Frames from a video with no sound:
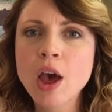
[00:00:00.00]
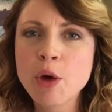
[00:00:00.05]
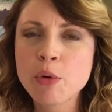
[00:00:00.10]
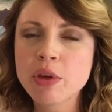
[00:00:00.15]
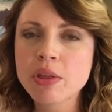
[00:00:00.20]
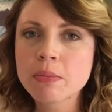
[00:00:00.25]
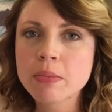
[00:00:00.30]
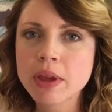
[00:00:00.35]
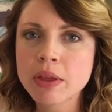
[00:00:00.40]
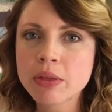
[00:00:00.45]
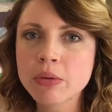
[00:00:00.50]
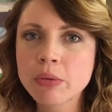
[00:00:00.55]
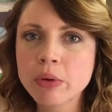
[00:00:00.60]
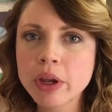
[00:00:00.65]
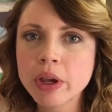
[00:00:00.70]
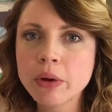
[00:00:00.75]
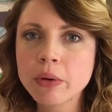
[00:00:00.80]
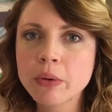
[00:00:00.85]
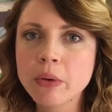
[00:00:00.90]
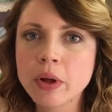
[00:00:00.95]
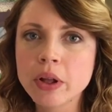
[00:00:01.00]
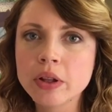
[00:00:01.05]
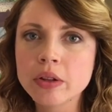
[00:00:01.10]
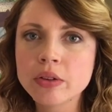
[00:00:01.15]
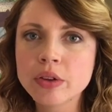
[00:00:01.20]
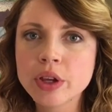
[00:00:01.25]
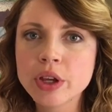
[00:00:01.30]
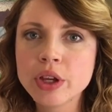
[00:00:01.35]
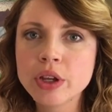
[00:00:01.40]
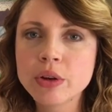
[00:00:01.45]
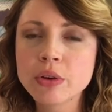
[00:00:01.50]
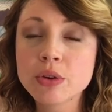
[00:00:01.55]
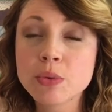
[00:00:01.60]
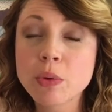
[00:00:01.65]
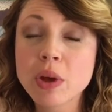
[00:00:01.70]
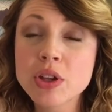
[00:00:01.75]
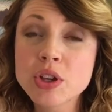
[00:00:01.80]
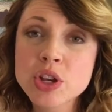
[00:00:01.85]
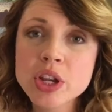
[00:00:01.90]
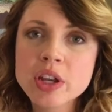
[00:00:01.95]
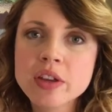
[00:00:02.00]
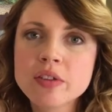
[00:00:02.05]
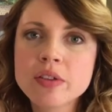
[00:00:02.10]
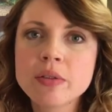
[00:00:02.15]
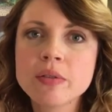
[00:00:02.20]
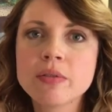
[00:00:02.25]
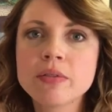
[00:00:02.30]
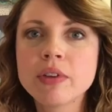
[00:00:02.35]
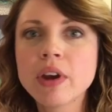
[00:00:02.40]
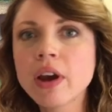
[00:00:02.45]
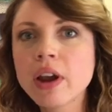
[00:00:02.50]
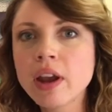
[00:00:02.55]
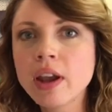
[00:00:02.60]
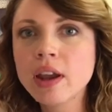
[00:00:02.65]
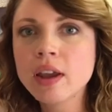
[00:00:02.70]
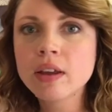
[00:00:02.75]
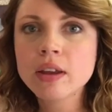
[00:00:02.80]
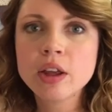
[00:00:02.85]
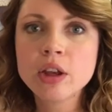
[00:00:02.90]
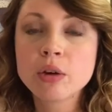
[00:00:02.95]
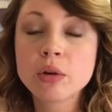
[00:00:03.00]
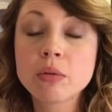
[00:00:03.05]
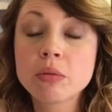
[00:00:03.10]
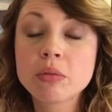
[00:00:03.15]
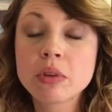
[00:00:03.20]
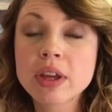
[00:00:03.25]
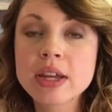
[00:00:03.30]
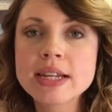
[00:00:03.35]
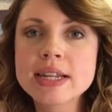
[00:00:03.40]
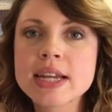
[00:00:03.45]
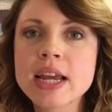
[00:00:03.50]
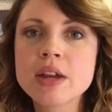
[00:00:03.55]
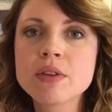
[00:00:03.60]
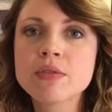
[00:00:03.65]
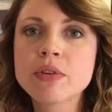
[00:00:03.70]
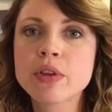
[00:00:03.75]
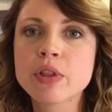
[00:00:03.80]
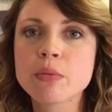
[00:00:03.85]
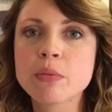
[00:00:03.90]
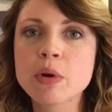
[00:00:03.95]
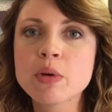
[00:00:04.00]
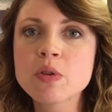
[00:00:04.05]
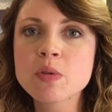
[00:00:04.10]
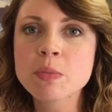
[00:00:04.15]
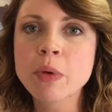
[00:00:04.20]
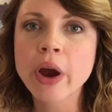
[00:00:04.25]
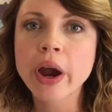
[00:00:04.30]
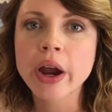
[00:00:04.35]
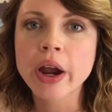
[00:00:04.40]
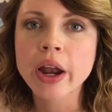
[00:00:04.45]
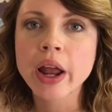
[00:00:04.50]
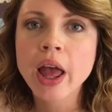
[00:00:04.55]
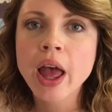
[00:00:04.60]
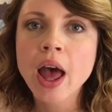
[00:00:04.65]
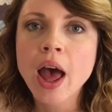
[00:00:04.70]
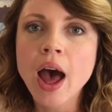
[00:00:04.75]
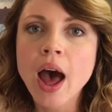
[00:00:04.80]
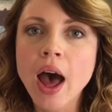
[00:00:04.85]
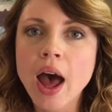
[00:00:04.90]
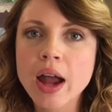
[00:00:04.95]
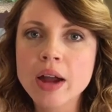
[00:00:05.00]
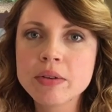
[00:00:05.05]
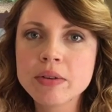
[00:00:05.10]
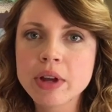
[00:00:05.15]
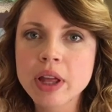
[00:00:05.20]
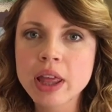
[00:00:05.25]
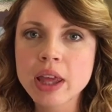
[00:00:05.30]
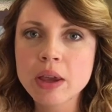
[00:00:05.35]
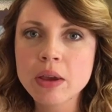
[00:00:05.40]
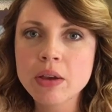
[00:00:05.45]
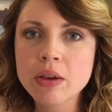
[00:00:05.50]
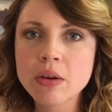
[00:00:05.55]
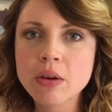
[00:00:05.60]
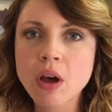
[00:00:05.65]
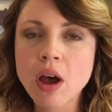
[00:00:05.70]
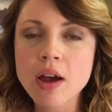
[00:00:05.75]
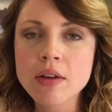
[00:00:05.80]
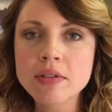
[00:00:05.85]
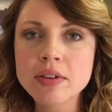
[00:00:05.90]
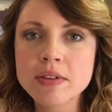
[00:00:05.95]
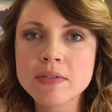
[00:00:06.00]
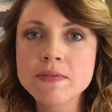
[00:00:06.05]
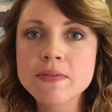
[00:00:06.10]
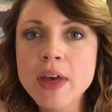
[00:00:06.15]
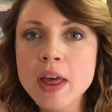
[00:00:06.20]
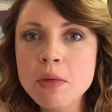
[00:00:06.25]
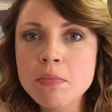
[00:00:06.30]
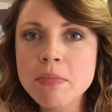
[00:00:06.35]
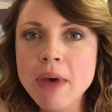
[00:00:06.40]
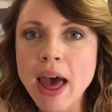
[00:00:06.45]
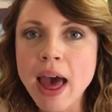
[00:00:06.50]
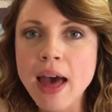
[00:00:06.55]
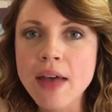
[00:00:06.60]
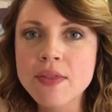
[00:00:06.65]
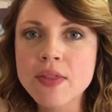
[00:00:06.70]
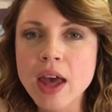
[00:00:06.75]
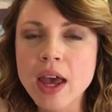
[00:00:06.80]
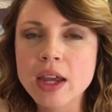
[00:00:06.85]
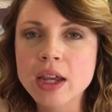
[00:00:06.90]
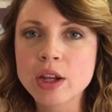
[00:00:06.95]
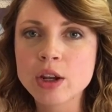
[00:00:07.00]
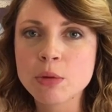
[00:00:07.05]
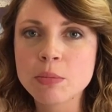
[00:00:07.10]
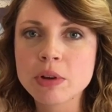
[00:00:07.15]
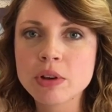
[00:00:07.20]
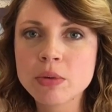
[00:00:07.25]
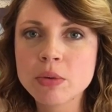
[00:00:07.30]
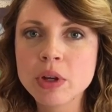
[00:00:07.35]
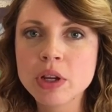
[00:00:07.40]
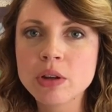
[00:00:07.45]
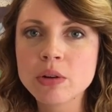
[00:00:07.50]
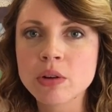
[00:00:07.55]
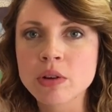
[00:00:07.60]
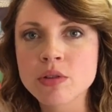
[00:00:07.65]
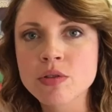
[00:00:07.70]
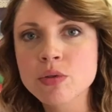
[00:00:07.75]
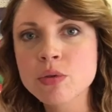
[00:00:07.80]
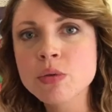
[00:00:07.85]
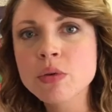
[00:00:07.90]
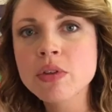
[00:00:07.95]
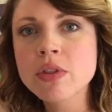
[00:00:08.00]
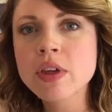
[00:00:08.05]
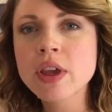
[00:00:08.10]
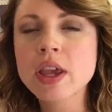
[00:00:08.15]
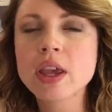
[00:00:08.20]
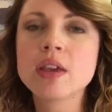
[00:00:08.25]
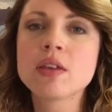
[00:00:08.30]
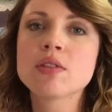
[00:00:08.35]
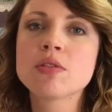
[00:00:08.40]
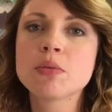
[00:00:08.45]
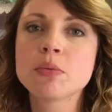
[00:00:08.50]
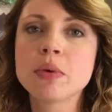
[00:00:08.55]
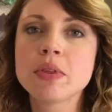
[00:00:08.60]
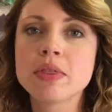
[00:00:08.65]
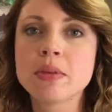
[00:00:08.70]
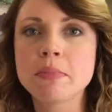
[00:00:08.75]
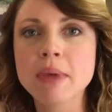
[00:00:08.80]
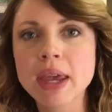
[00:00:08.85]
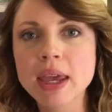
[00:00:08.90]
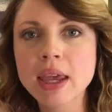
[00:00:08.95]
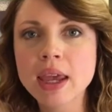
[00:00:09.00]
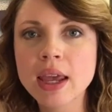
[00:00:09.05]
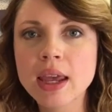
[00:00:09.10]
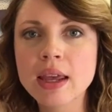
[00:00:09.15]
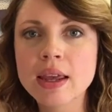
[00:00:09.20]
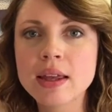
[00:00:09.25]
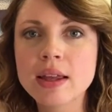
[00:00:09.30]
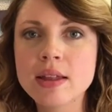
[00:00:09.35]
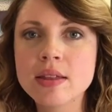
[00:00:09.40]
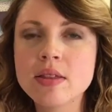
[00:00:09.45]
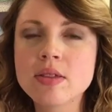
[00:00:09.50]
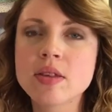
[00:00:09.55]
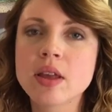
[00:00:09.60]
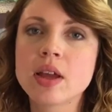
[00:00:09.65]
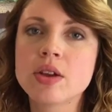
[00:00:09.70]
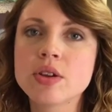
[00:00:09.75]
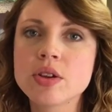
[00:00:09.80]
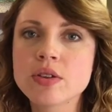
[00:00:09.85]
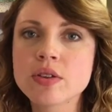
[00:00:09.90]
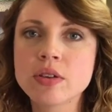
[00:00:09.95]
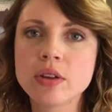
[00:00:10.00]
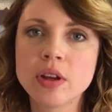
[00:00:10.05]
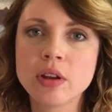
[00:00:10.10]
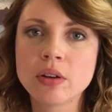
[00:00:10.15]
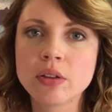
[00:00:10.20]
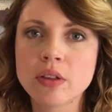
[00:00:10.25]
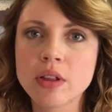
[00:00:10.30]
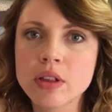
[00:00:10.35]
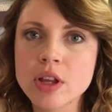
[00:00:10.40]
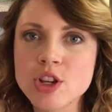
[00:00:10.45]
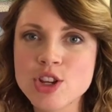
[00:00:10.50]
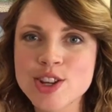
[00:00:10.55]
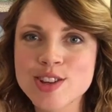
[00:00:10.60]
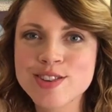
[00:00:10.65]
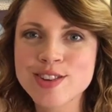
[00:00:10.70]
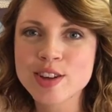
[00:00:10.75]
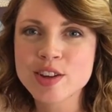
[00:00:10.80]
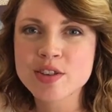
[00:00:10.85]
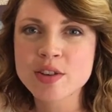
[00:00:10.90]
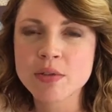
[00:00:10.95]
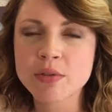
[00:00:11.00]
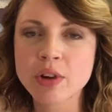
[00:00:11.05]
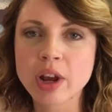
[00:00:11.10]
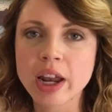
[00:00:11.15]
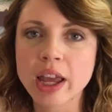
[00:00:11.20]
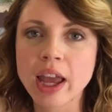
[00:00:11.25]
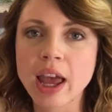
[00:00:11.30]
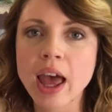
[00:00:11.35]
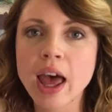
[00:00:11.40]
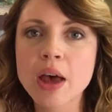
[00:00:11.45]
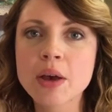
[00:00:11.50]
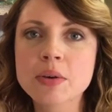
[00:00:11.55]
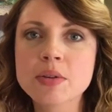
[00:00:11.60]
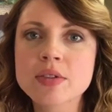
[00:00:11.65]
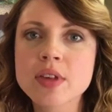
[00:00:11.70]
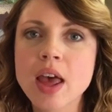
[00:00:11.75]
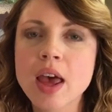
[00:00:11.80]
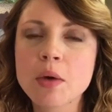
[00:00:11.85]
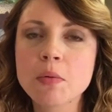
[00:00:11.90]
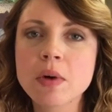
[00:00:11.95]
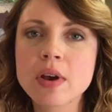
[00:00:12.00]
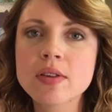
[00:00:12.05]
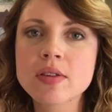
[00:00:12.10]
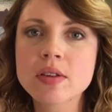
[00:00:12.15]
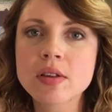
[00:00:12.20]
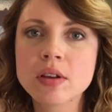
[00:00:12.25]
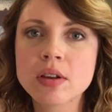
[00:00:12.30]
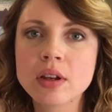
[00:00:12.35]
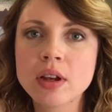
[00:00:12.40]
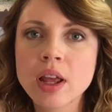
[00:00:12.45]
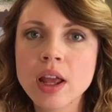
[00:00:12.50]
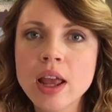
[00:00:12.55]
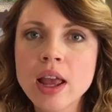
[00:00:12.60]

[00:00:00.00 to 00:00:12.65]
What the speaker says: with my 3-year-old, you know, while she's very, you know, content for the most part, I really often felt bad that, you know, between doing school things with the big kids and just, you know, the logistics of running a house, I wasn't